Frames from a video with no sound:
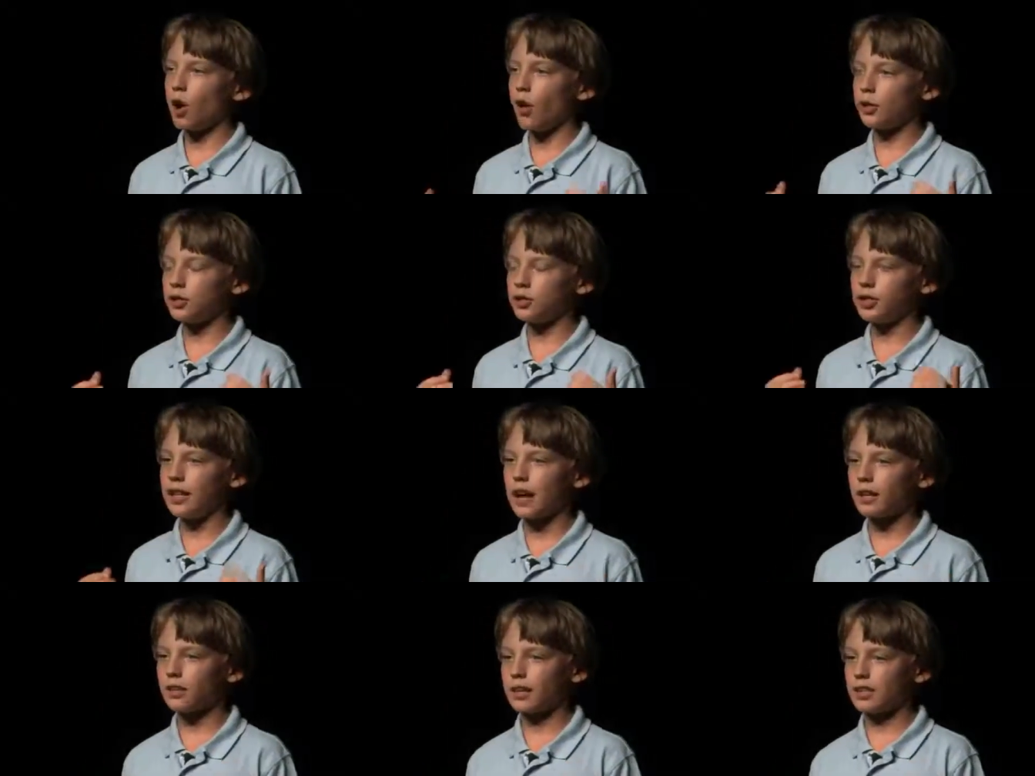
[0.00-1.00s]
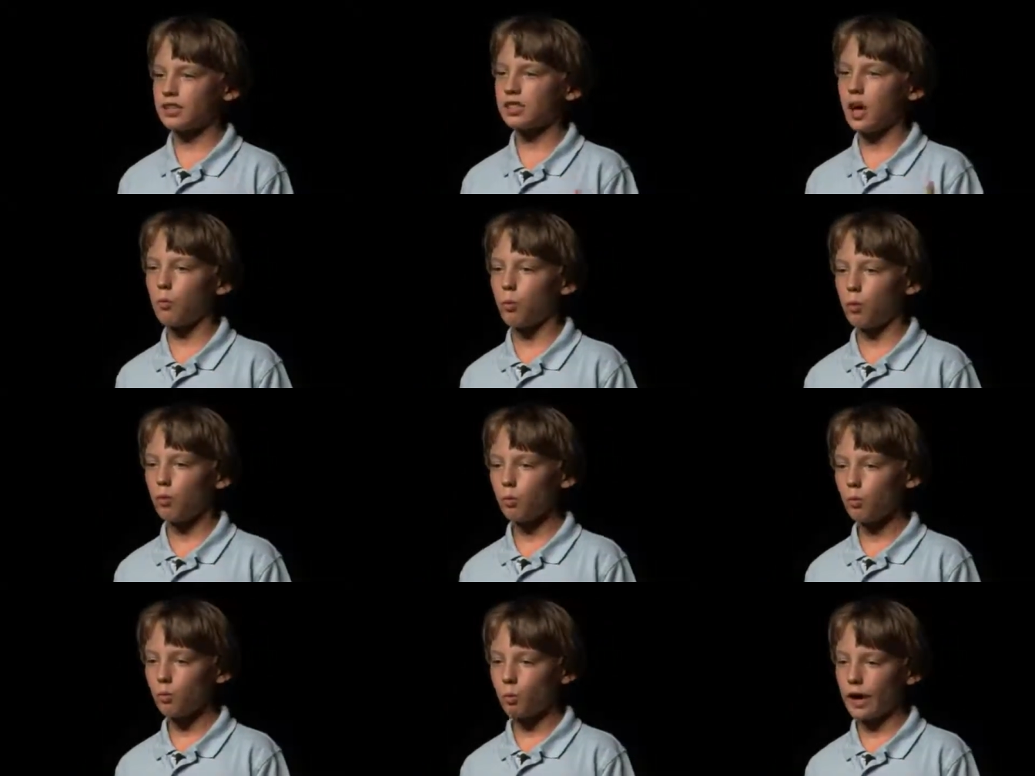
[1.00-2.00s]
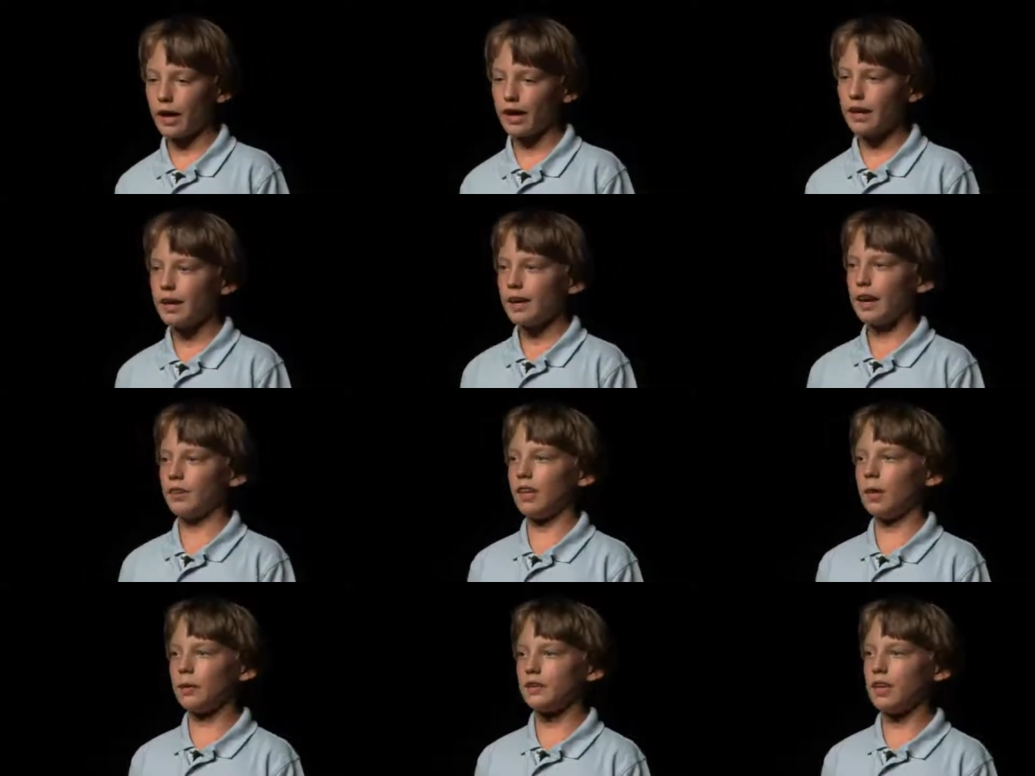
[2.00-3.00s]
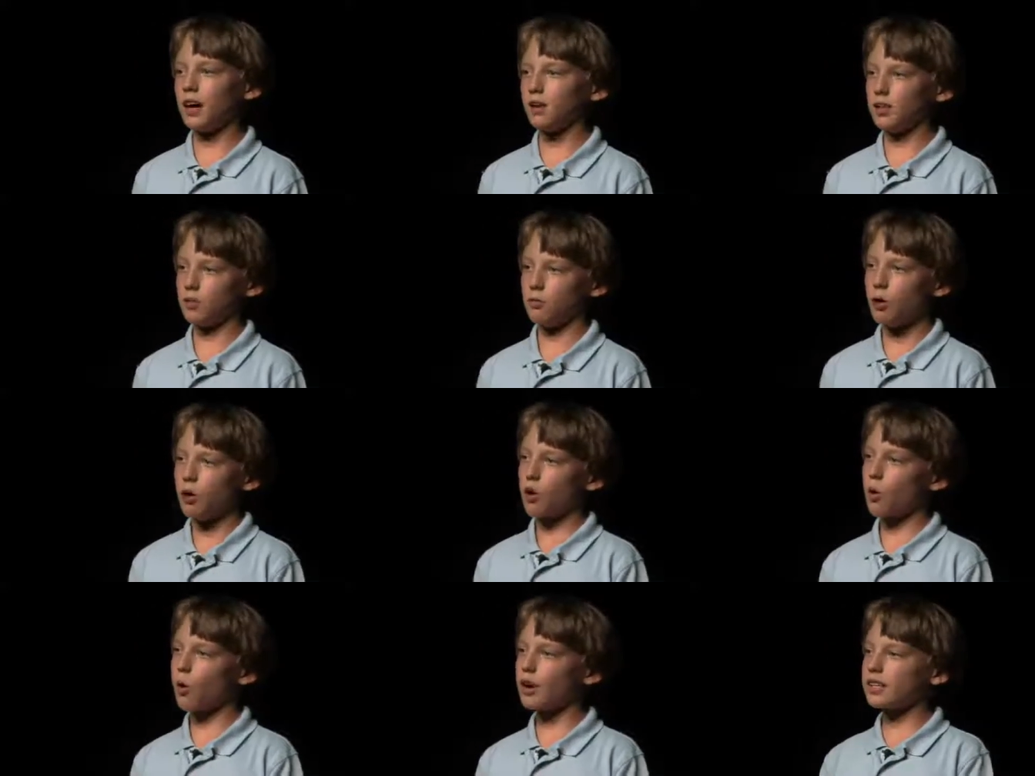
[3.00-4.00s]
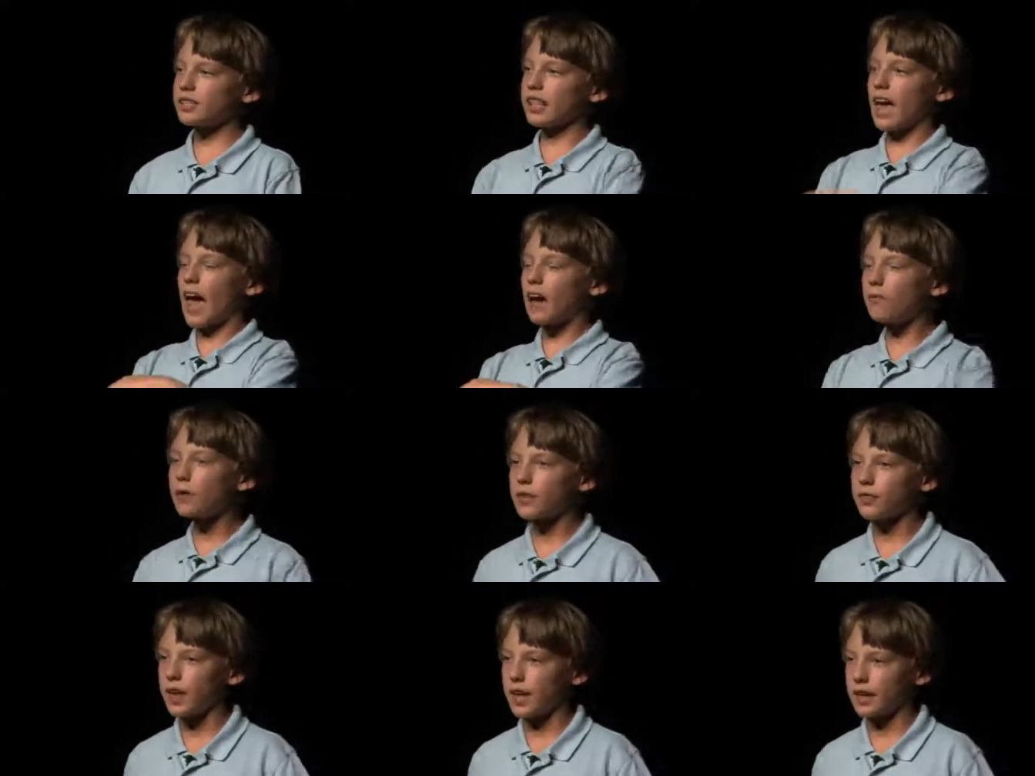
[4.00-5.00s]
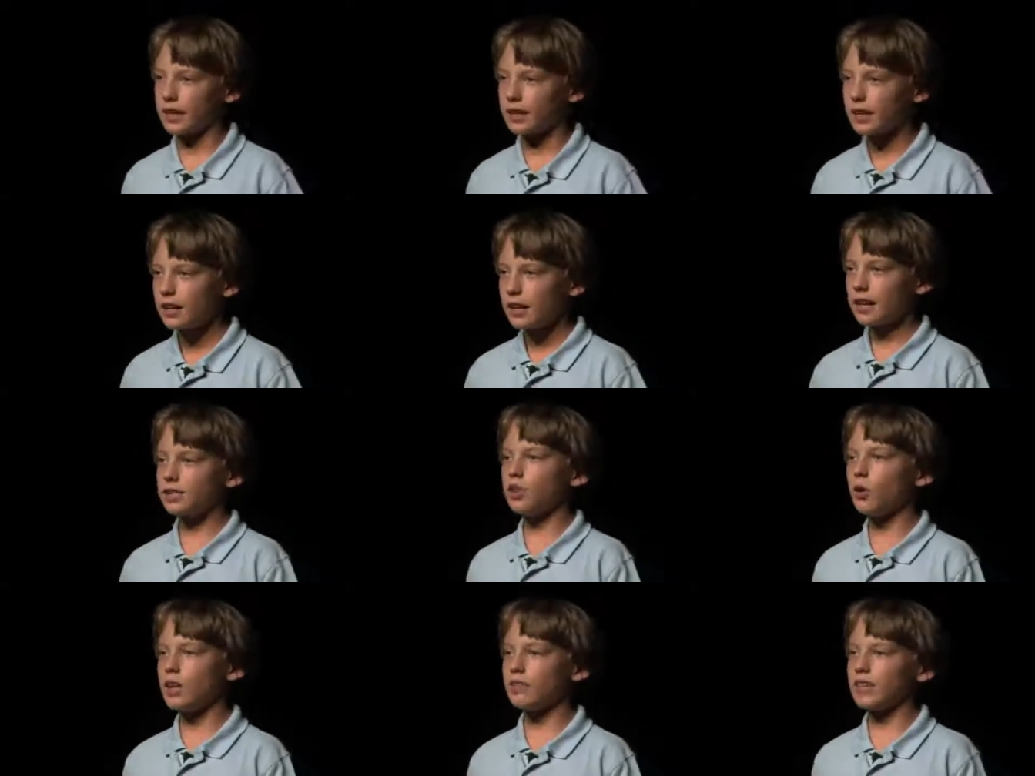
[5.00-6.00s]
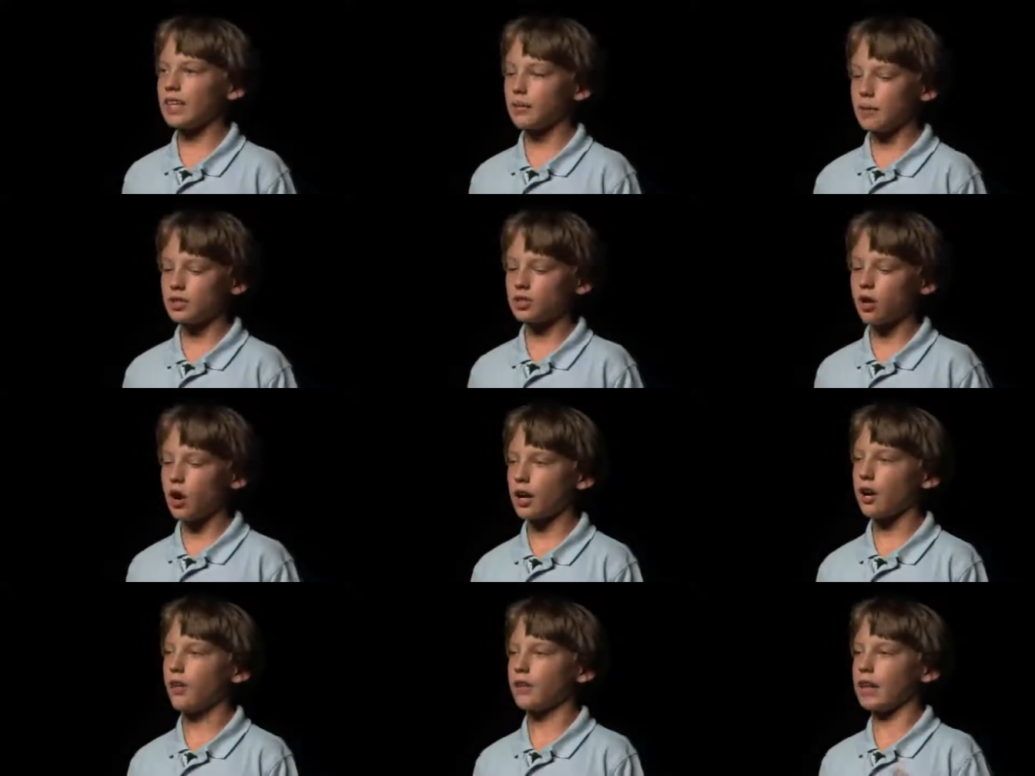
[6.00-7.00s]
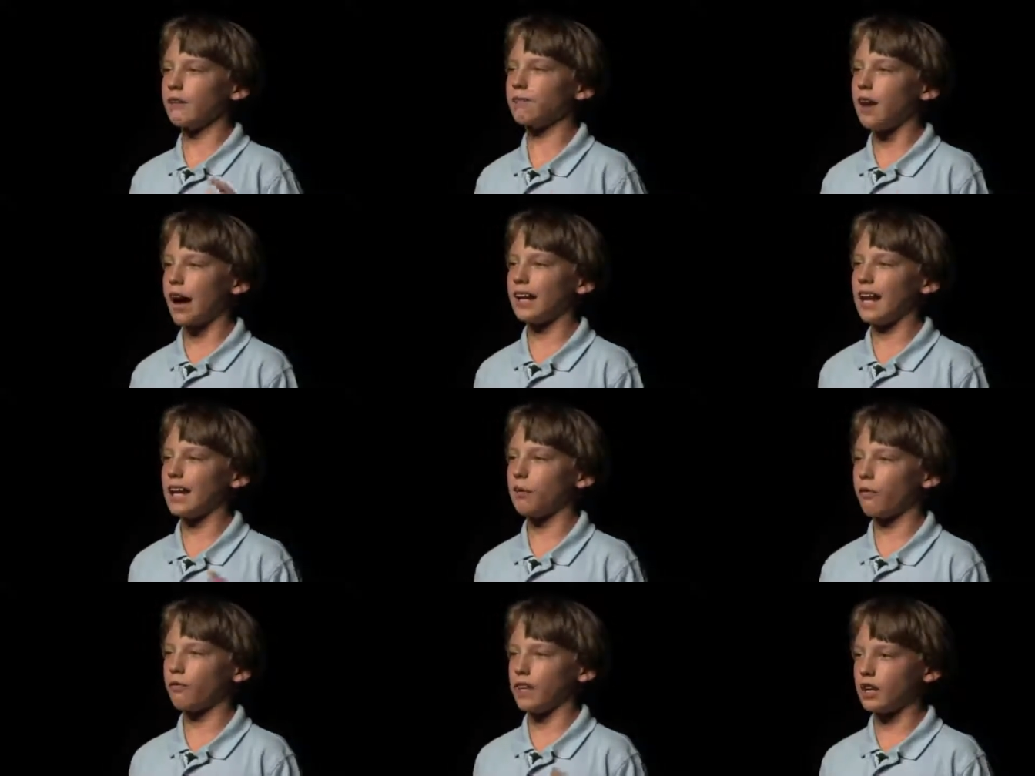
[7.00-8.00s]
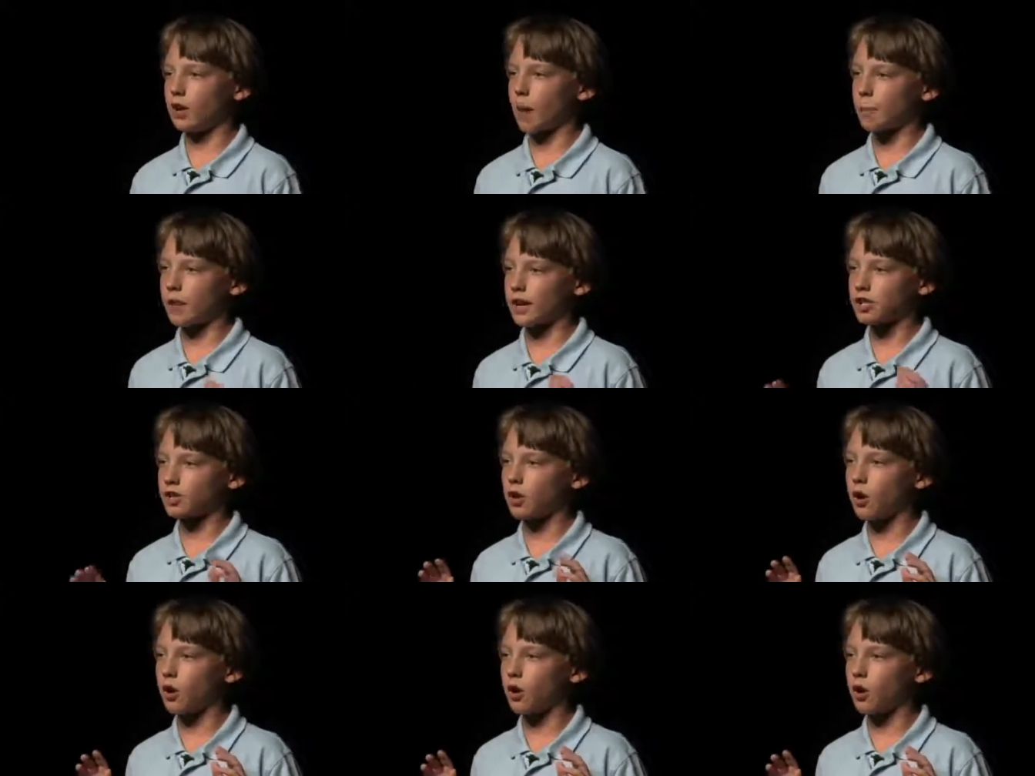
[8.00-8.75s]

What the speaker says: been altered genetically in some way. And let me tell you, corn isn't everything. And don't even get me started on the confined animal feeding operations